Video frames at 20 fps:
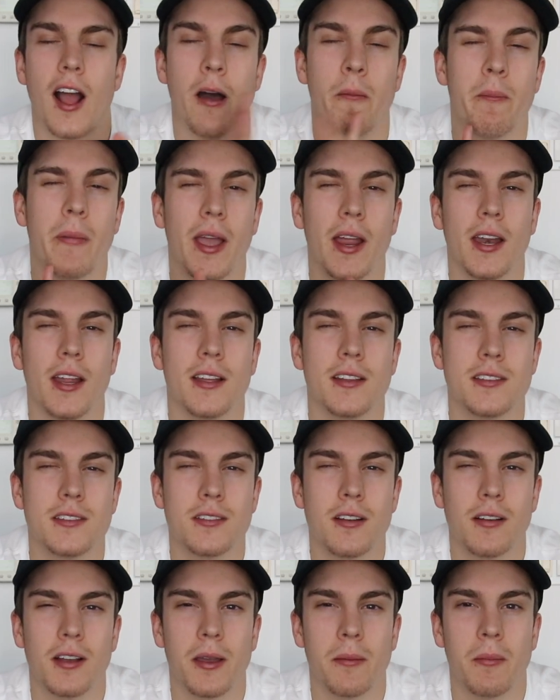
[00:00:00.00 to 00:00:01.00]
Albanians,
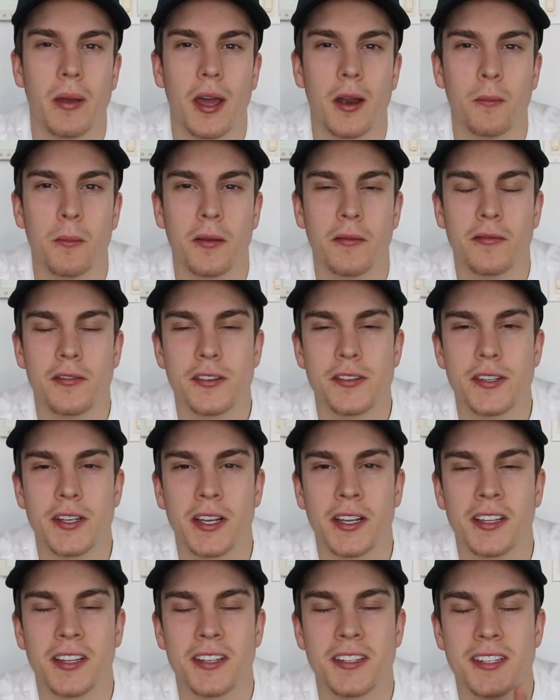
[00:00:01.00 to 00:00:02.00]
don't get mad at me for
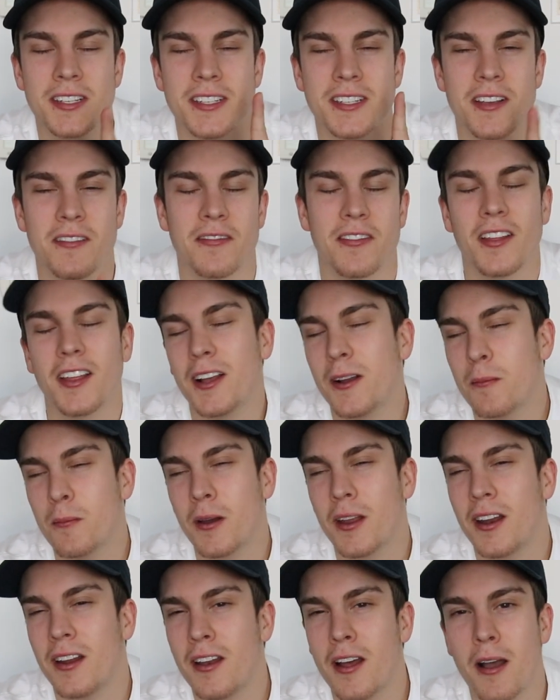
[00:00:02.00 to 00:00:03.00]
saying this because I feel like I'm
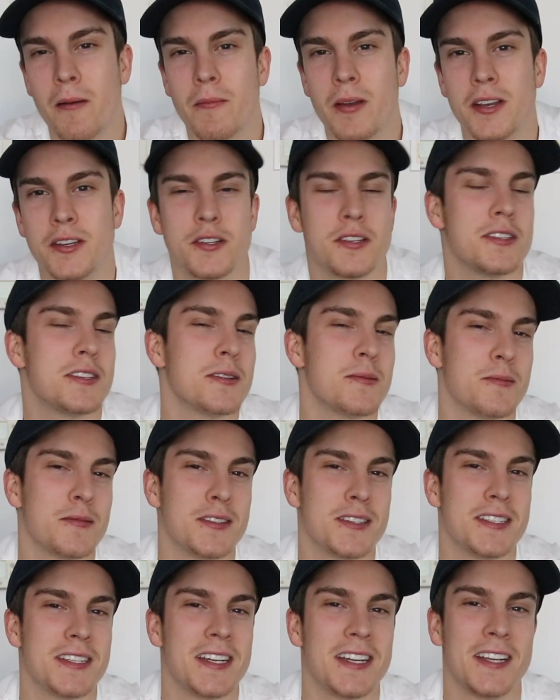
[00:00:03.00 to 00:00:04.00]
gonna not mention
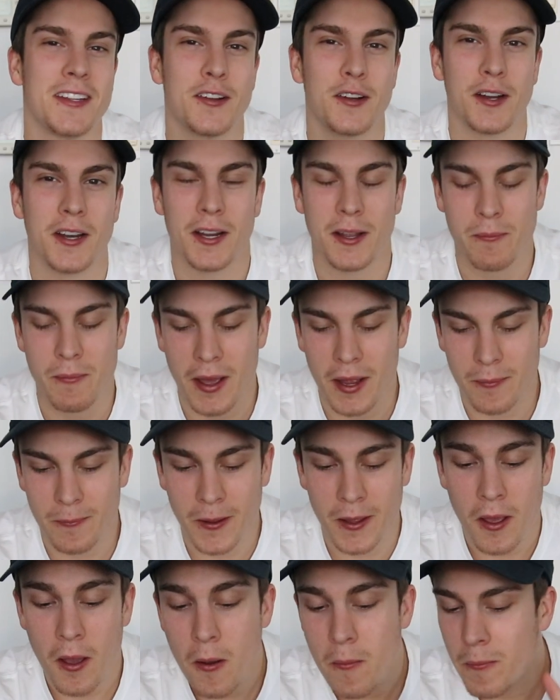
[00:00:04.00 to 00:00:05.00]
someone's city and they're gonna get mad at me,
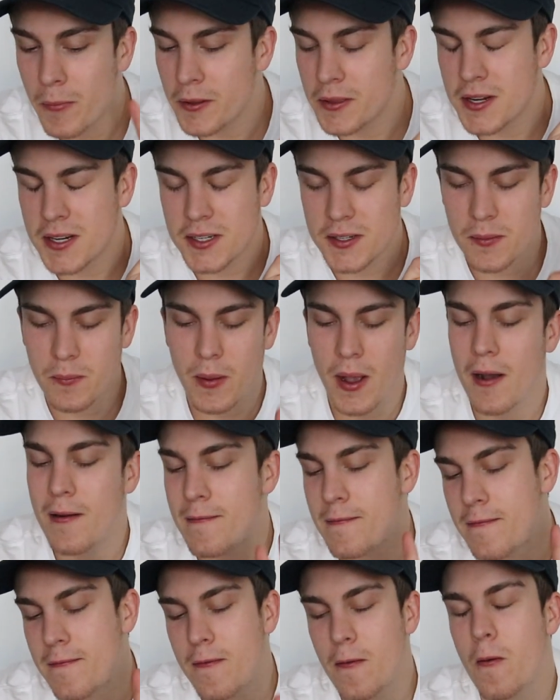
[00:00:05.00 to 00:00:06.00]
but there's about
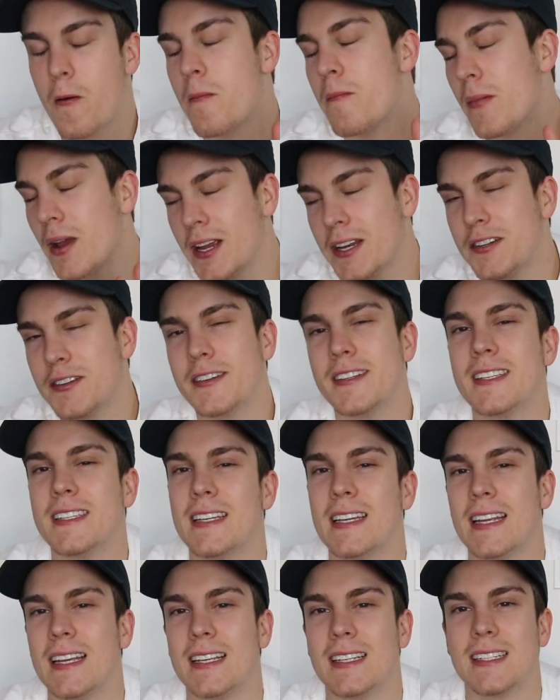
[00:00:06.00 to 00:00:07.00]
4 major
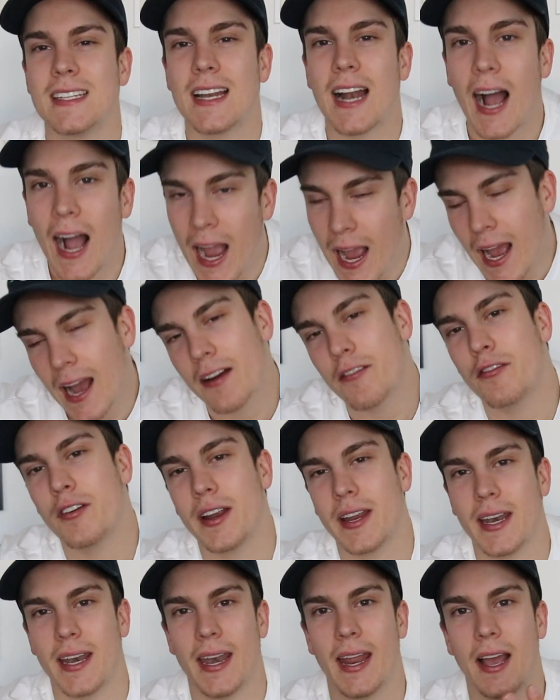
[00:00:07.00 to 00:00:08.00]
cities that I have
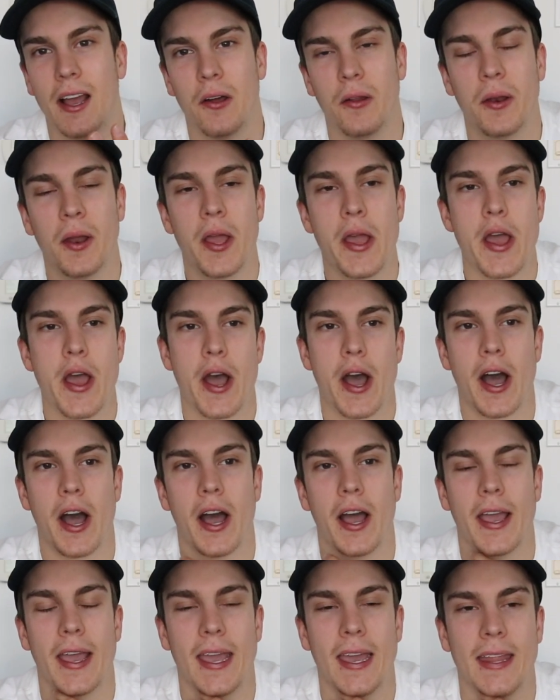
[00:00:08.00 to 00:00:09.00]
written down
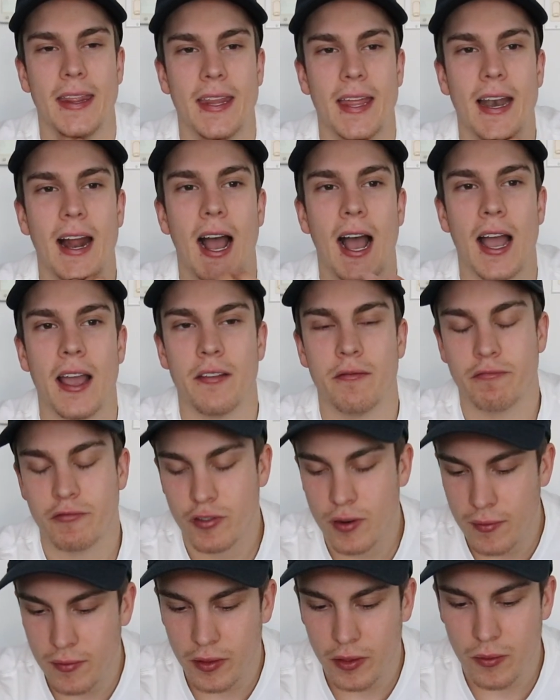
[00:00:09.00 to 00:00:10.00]
and that I've
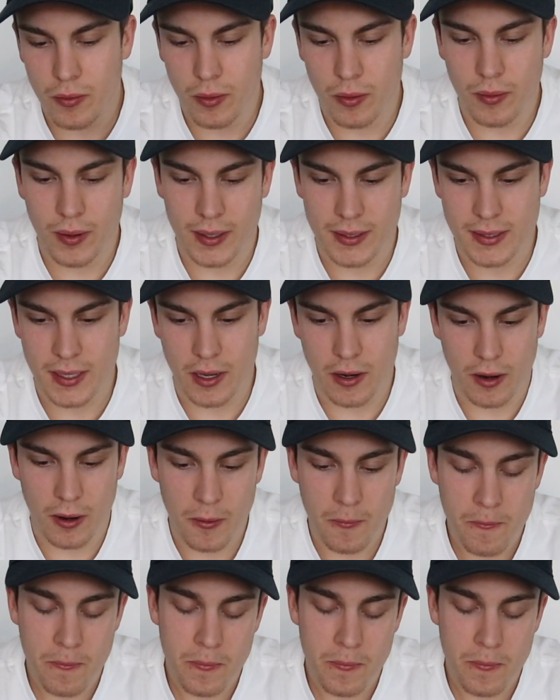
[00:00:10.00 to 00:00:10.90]
driven through, etc.